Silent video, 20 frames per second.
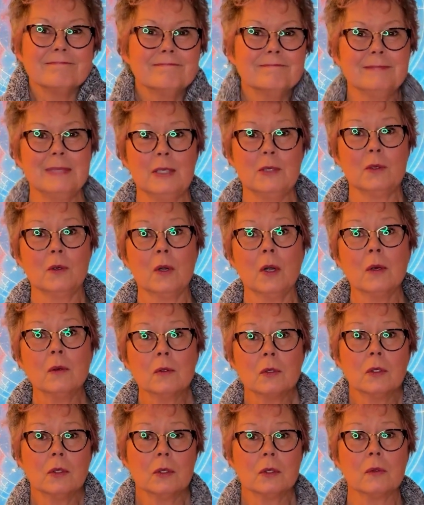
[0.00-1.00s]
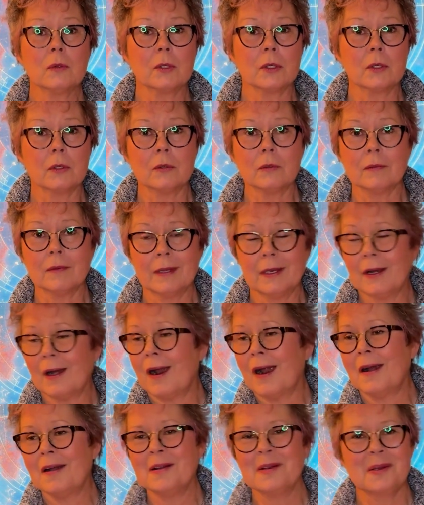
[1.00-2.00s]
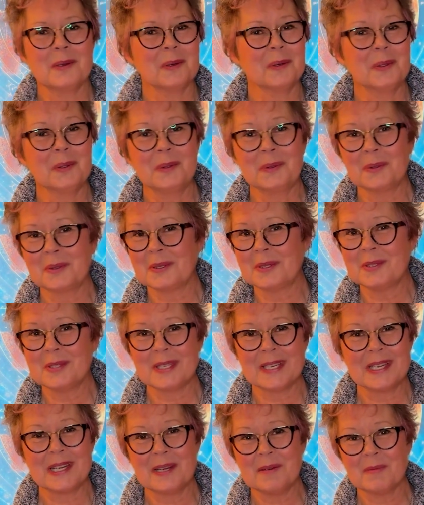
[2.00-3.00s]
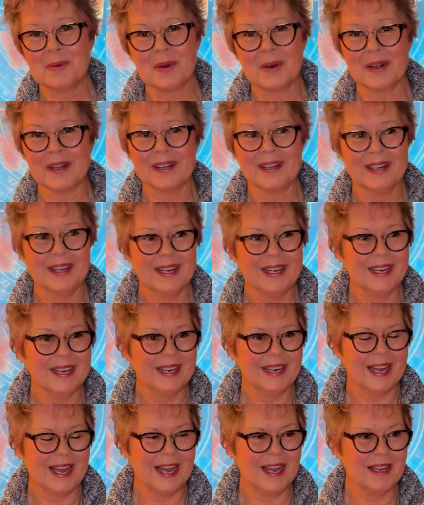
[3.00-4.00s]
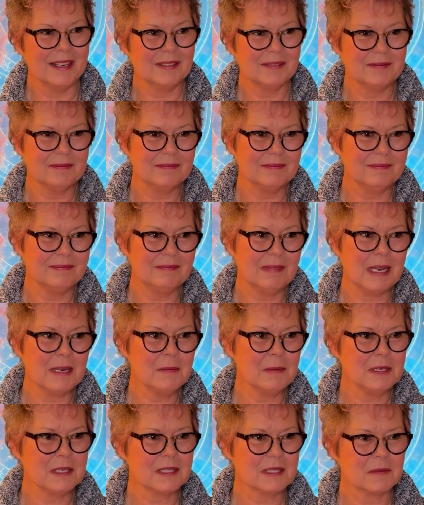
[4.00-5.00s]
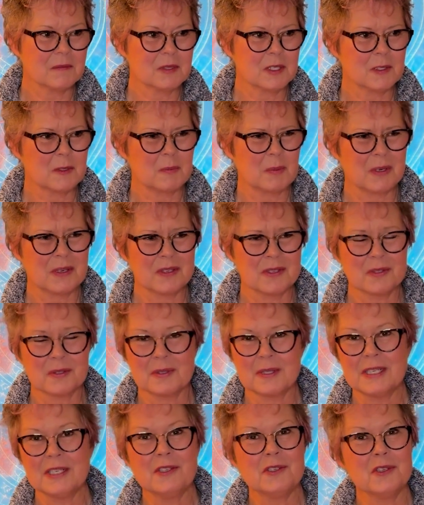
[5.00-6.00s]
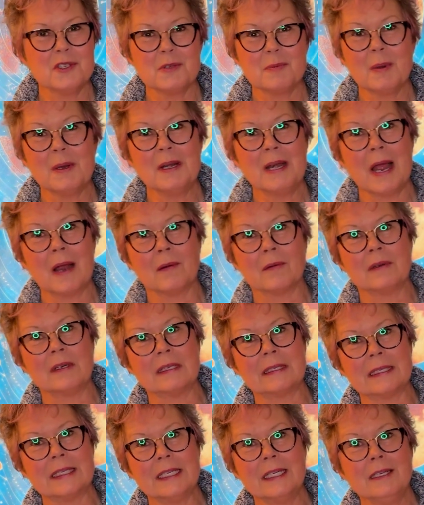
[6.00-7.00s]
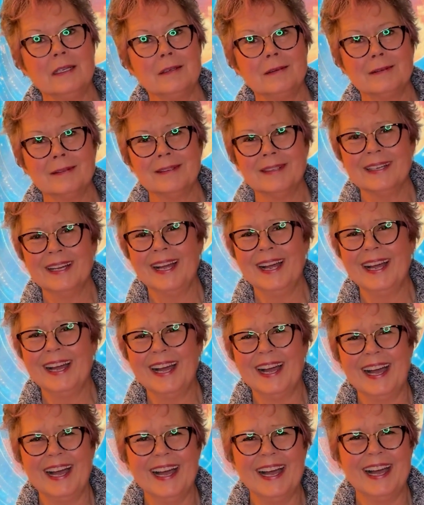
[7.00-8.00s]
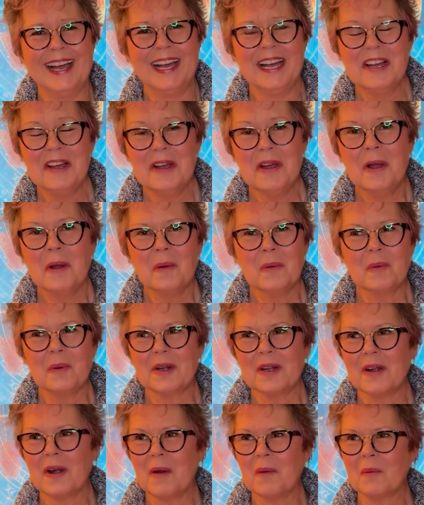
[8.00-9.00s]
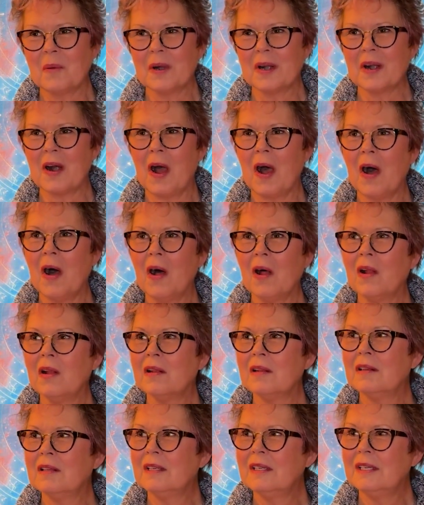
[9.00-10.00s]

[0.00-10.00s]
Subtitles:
be your own guru. There are no gurus anymore. Maybe some spiritual teachers, but not really. We're all